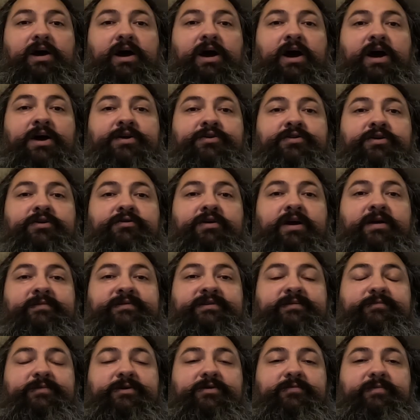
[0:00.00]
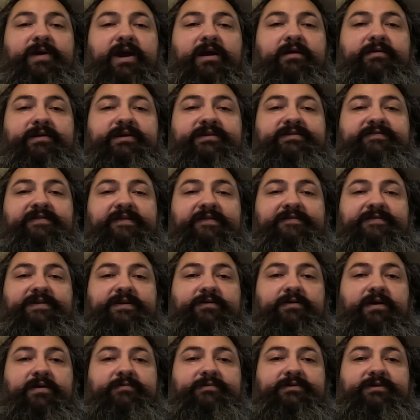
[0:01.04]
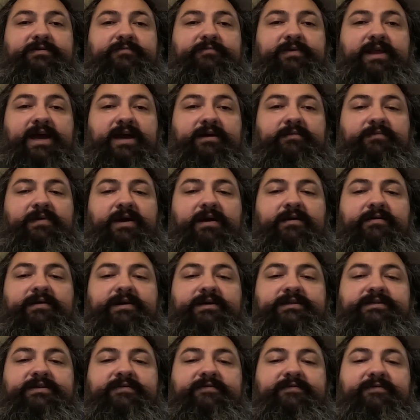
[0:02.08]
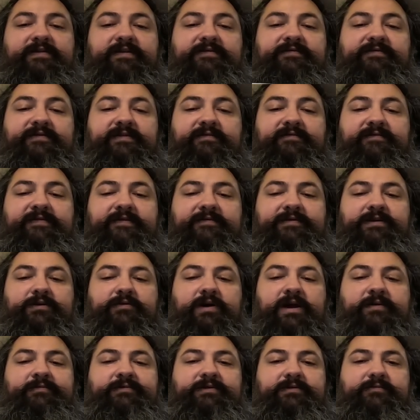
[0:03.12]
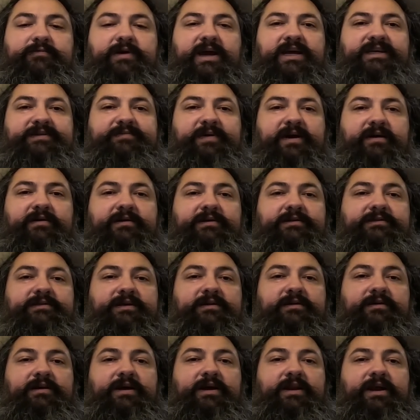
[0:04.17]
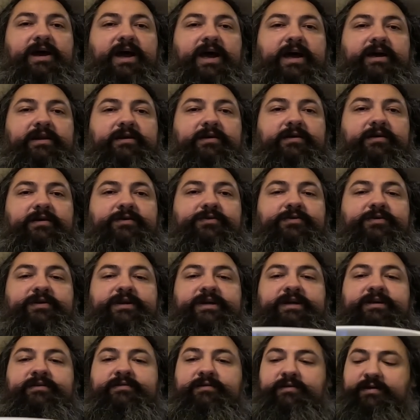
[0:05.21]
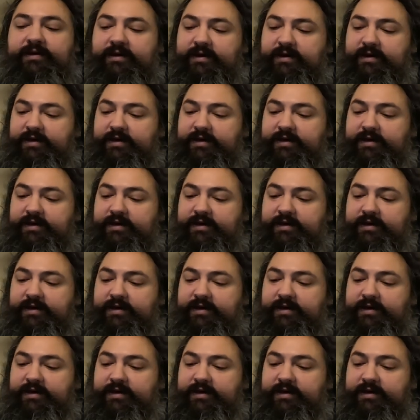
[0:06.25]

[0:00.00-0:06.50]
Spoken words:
100 grams of blueberries, 50 grams of blackberries, and 50 grams of raspberries that are kind of hiding underneath.